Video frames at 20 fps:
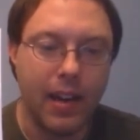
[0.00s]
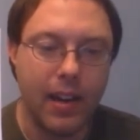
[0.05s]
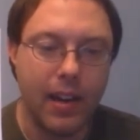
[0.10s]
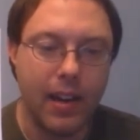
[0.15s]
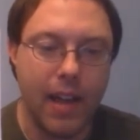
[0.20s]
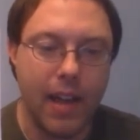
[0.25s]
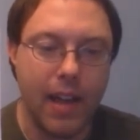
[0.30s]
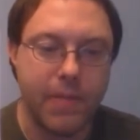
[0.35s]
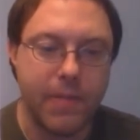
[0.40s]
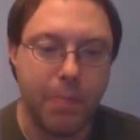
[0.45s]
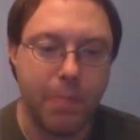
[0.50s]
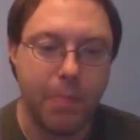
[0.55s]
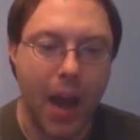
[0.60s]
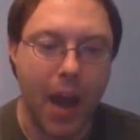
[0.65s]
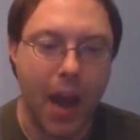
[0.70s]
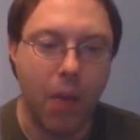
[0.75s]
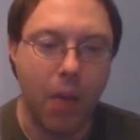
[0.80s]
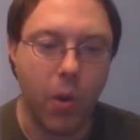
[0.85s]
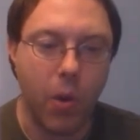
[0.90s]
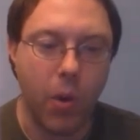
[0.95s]
left
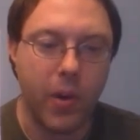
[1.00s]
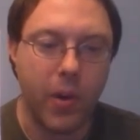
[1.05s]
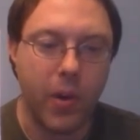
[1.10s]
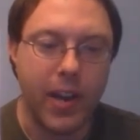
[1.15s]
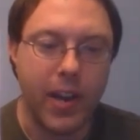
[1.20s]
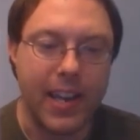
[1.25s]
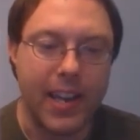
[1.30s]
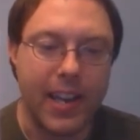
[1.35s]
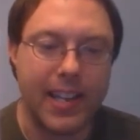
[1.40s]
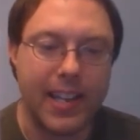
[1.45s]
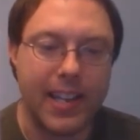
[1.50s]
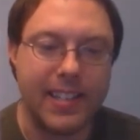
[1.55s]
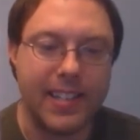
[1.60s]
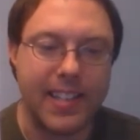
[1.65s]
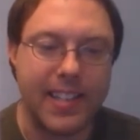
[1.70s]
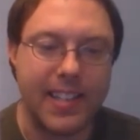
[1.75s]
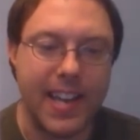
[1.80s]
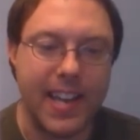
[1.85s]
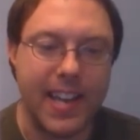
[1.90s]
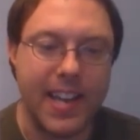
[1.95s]
bower is
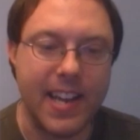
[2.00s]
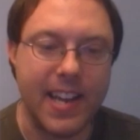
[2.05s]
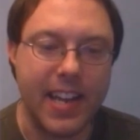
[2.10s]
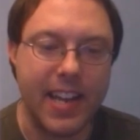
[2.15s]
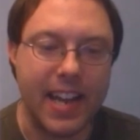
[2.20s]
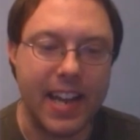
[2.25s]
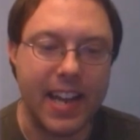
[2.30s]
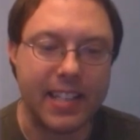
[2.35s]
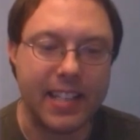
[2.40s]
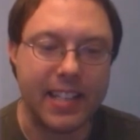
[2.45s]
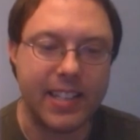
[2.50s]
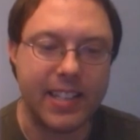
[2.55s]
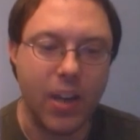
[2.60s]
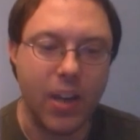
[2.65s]
indexed